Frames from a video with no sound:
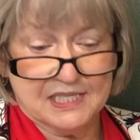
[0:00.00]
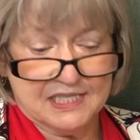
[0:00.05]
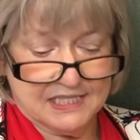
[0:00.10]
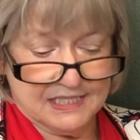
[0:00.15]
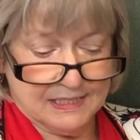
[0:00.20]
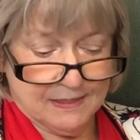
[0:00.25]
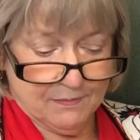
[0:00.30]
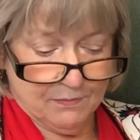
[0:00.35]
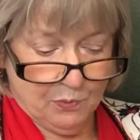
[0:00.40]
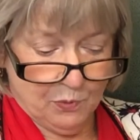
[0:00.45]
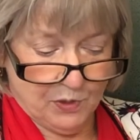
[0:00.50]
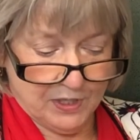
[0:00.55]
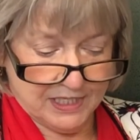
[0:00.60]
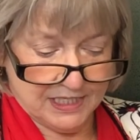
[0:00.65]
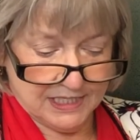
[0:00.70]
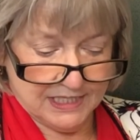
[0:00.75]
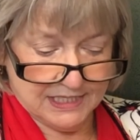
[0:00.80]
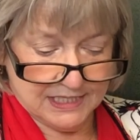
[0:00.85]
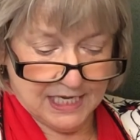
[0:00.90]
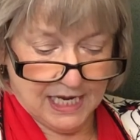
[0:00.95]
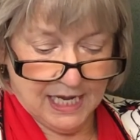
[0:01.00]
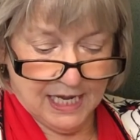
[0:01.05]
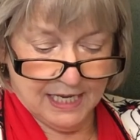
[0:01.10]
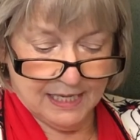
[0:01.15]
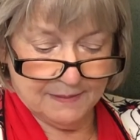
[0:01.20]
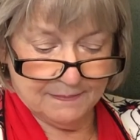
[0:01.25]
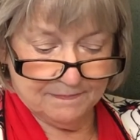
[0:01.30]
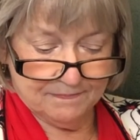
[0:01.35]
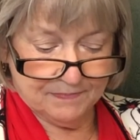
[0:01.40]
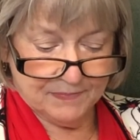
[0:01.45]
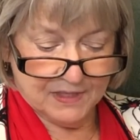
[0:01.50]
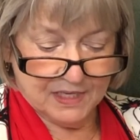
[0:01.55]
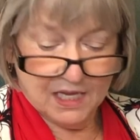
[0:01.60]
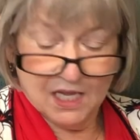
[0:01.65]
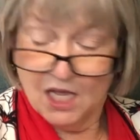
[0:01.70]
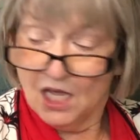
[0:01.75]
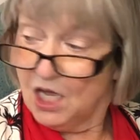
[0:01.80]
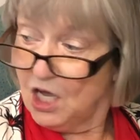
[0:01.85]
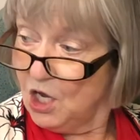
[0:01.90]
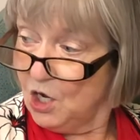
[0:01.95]
at some point in time.
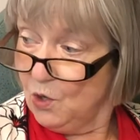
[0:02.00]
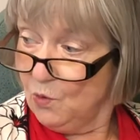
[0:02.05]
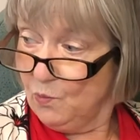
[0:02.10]
A